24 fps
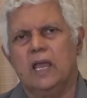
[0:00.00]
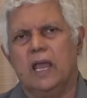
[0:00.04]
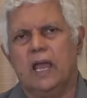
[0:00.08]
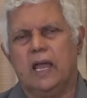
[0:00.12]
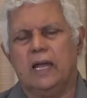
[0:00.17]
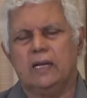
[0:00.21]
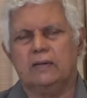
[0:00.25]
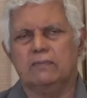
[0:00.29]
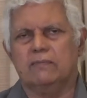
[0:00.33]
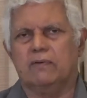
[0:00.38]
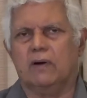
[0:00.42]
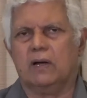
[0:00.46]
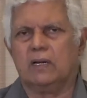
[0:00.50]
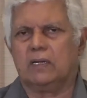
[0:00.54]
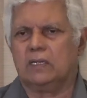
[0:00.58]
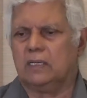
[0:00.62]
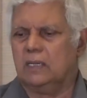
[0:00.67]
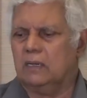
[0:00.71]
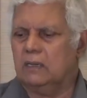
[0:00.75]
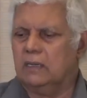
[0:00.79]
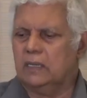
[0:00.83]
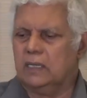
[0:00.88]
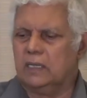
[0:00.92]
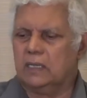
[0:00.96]
and
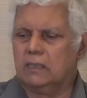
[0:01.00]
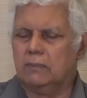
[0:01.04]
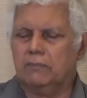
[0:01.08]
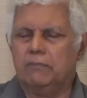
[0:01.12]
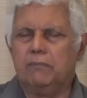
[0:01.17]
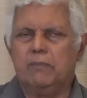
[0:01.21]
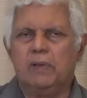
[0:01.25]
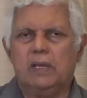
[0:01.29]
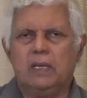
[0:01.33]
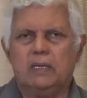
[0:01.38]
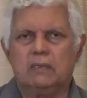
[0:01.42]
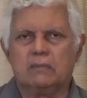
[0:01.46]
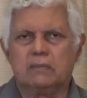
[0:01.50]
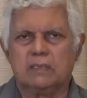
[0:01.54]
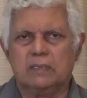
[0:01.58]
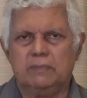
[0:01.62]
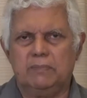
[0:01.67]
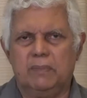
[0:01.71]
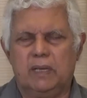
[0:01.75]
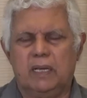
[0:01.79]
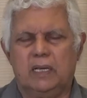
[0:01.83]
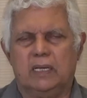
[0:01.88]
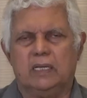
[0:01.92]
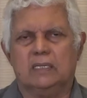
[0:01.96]
what little may
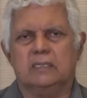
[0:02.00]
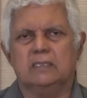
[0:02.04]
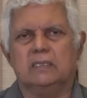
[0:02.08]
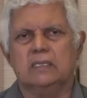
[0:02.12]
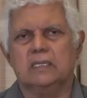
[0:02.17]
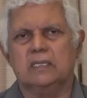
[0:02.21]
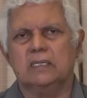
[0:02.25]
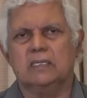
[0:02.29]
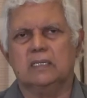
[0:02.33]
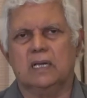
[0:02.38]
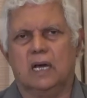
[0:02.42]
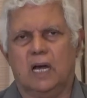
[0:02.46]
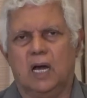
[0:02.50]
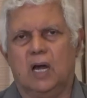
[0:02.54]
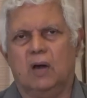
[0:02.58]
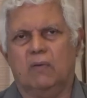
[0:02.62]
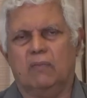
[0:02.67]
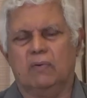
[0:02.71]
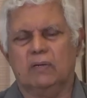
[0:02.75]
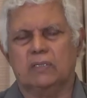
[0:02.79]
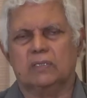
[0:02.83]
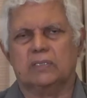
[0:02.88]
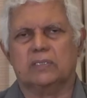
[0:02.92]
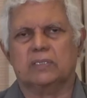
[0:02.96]
remain in the
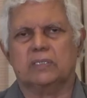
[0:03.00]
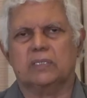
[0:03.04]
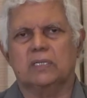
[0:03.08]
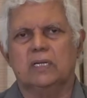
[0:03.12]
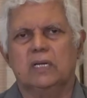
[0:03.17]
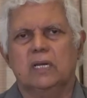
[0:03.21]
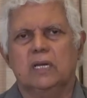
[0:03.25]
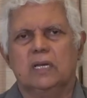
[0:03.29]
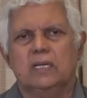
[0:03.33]
harvest.